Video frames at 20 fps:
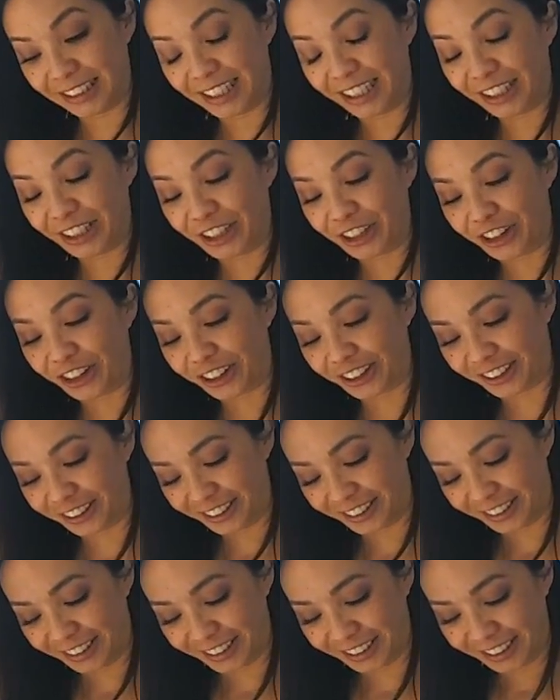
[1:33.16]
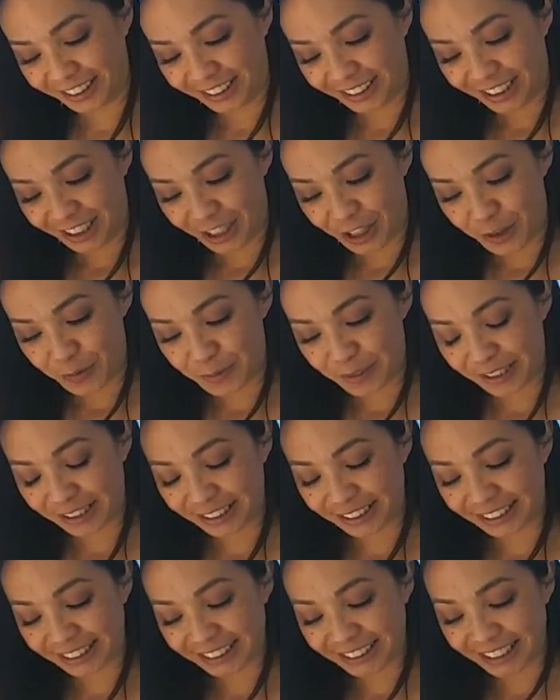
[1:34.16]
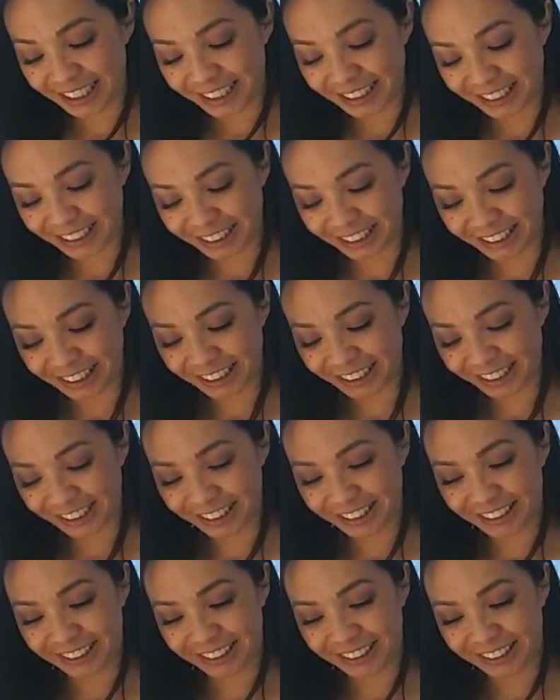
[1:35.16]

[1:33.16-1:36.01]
Yeah, they are. I hope it doesn't stain anything.